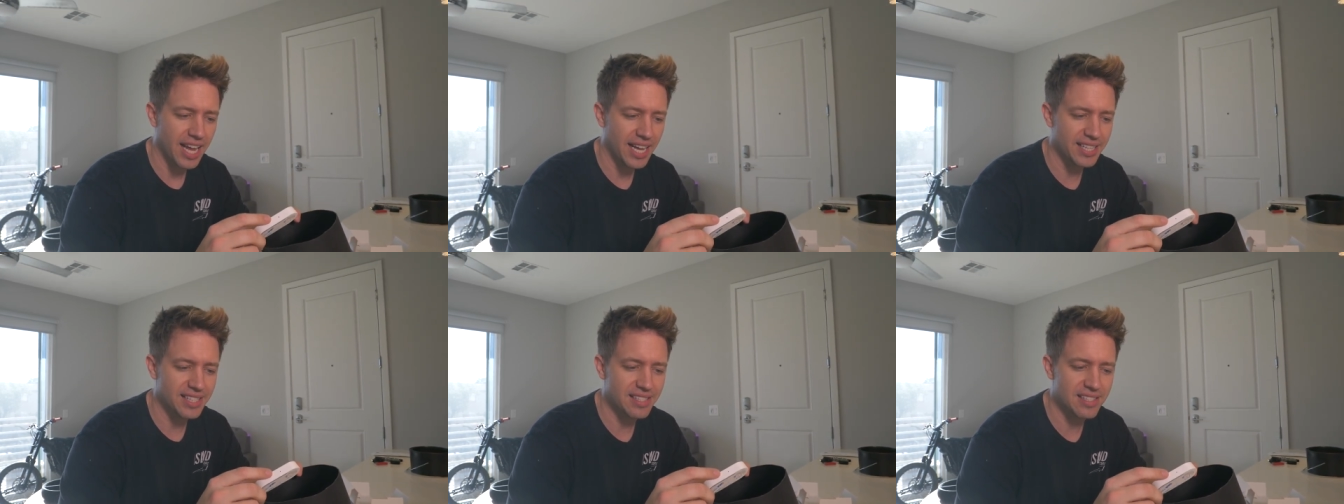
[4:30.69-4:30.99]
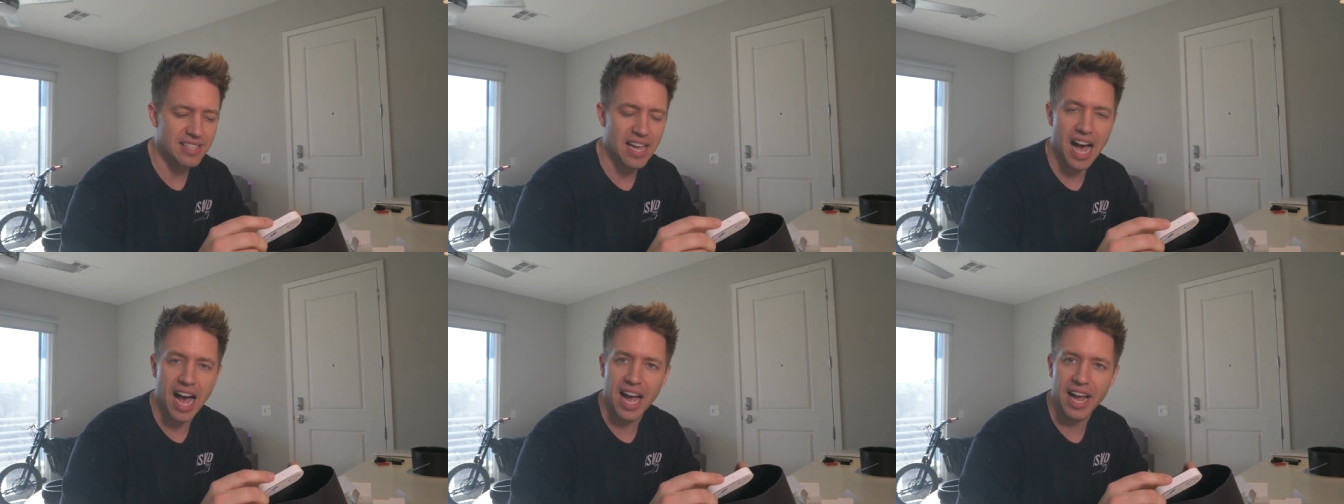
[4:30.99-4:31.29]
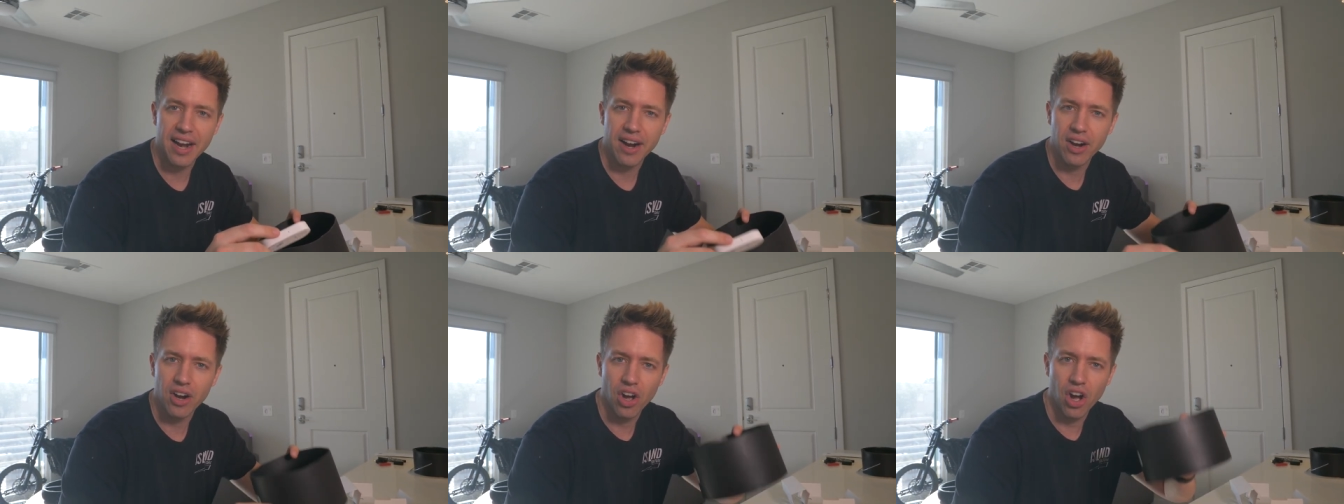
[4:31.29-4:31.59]

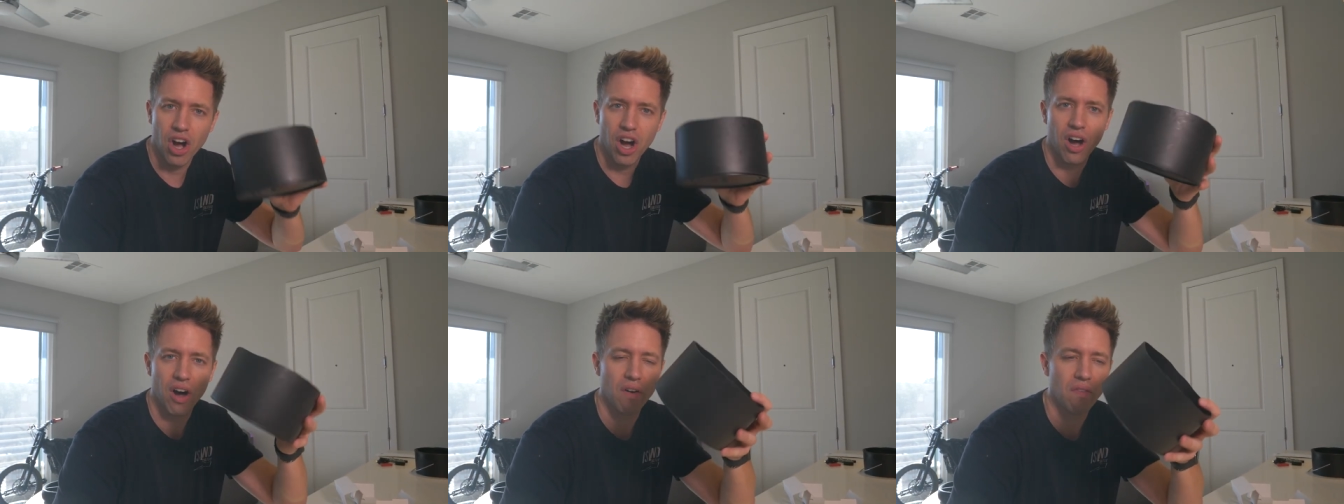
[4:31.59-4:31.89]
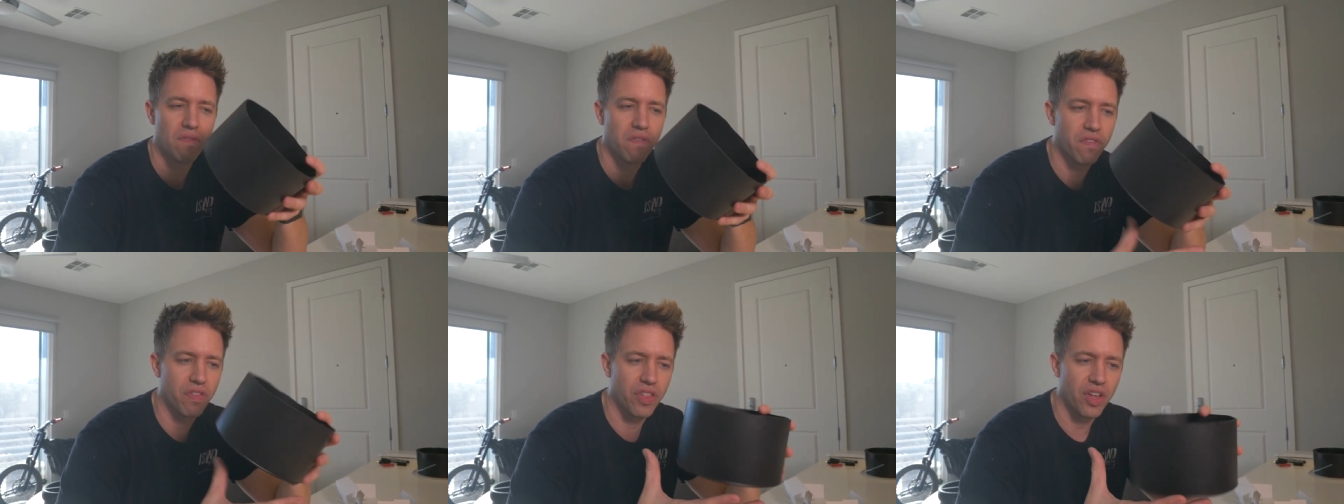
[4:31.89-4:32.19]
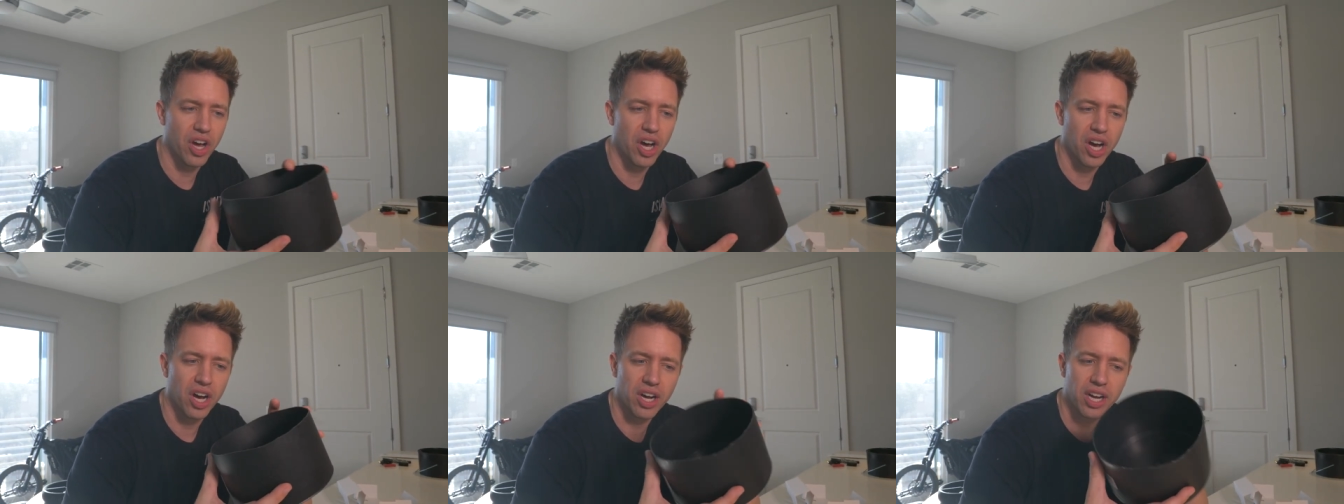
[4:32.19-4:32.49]
inside of
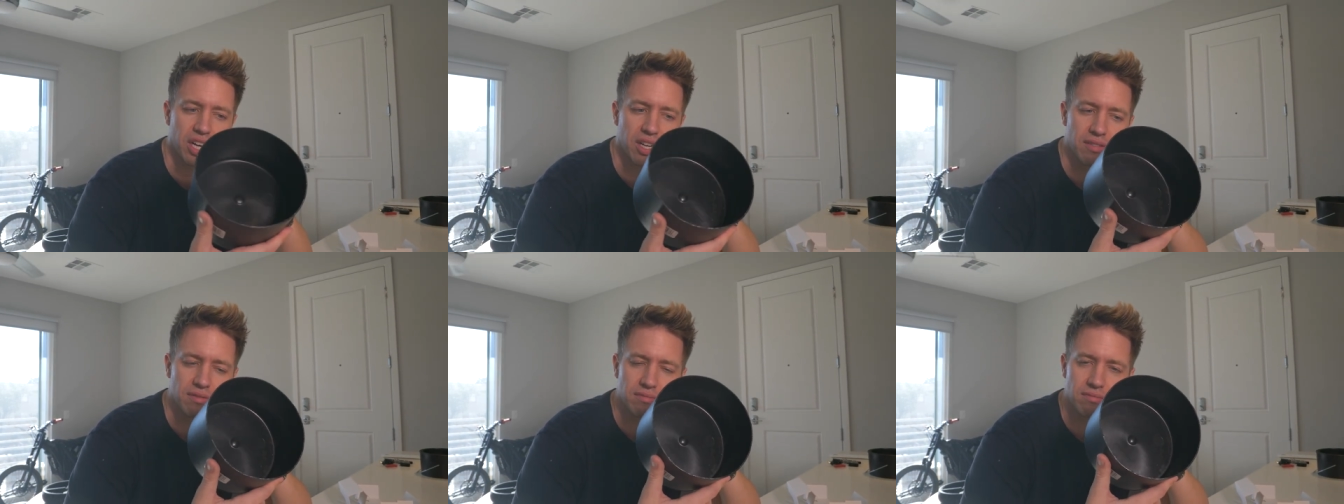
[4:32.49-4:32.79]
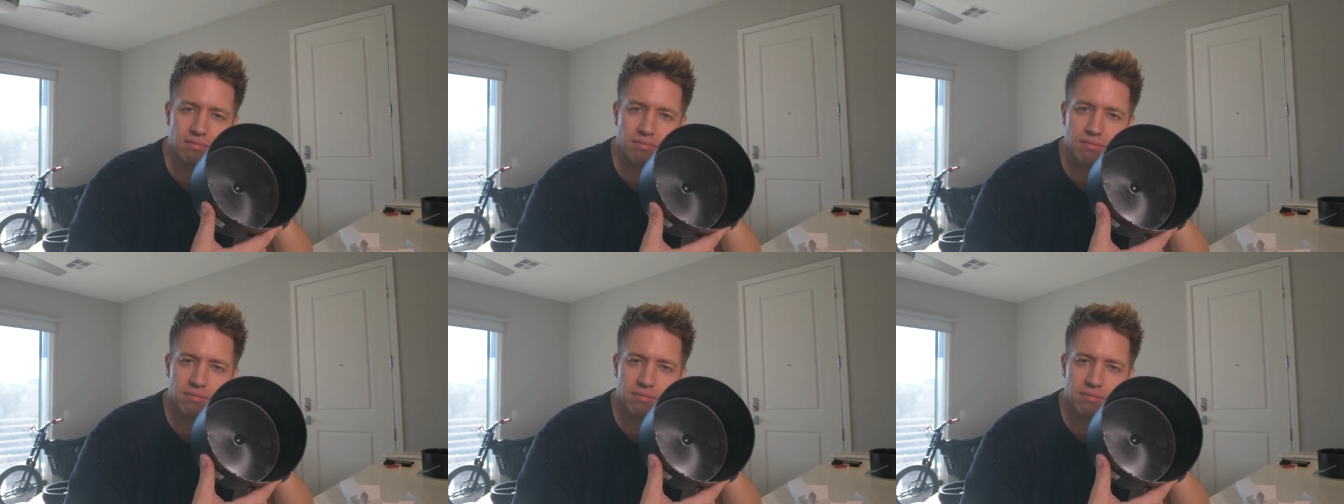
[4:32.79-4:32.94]
the,